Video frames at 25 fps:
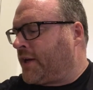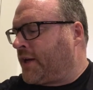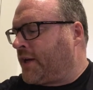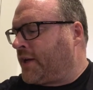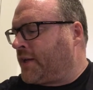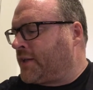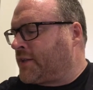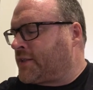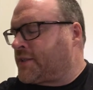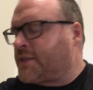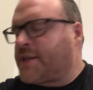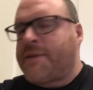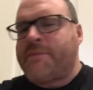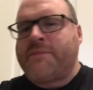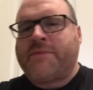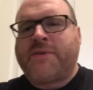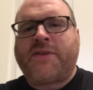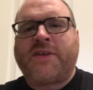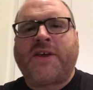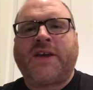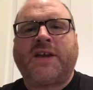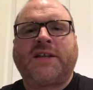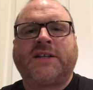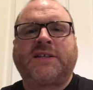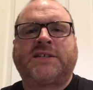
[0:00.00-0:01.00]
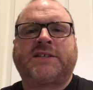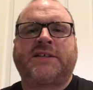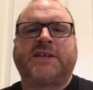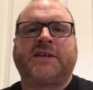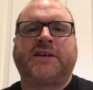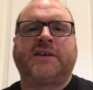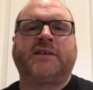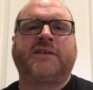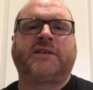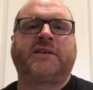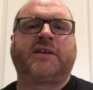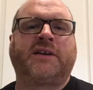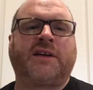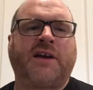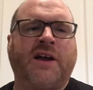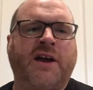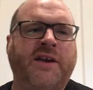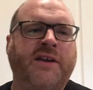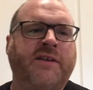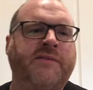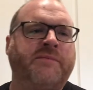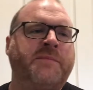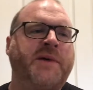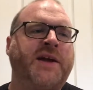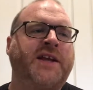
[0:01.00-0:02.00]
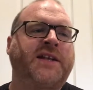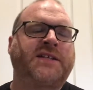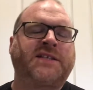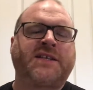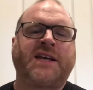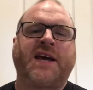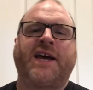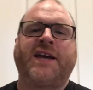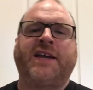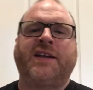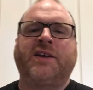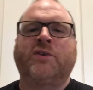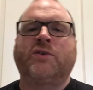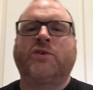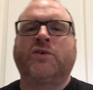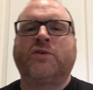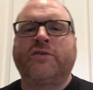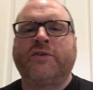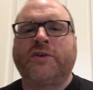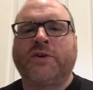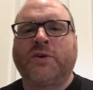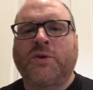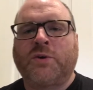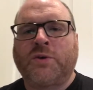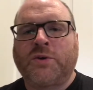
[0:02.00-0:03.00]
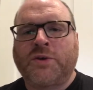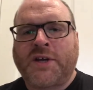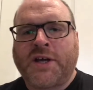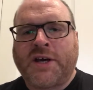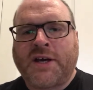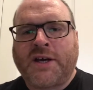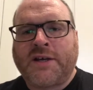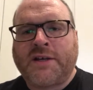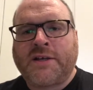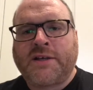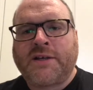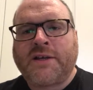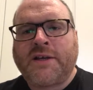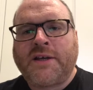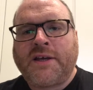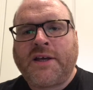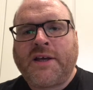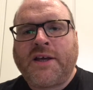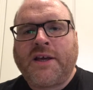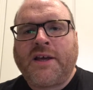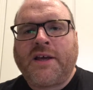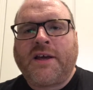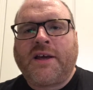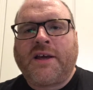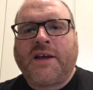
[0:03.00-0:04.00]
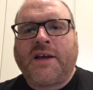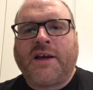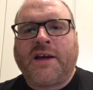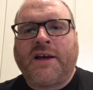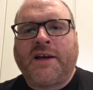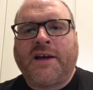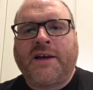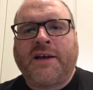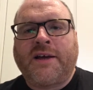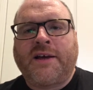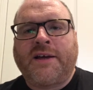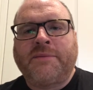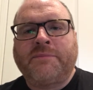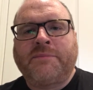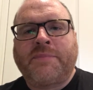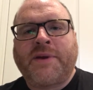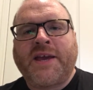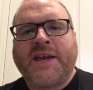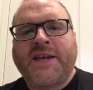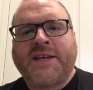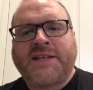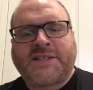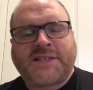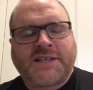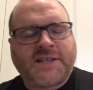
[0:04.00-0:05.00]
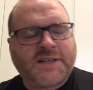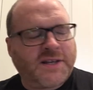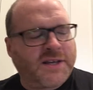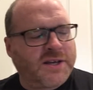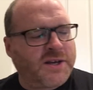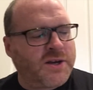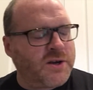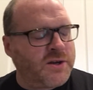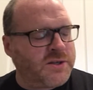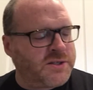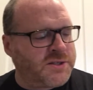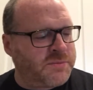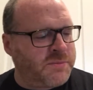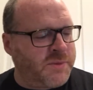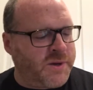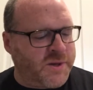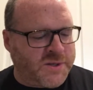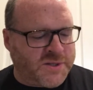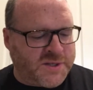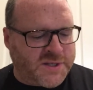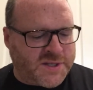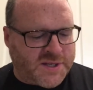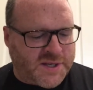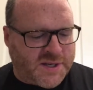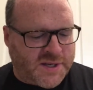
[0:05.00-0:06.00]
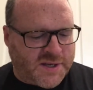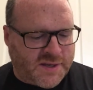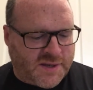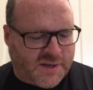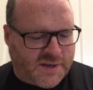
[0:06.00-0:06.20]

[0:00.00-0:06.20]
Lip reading: something to kind of maintain law and order and peace in the cosmos.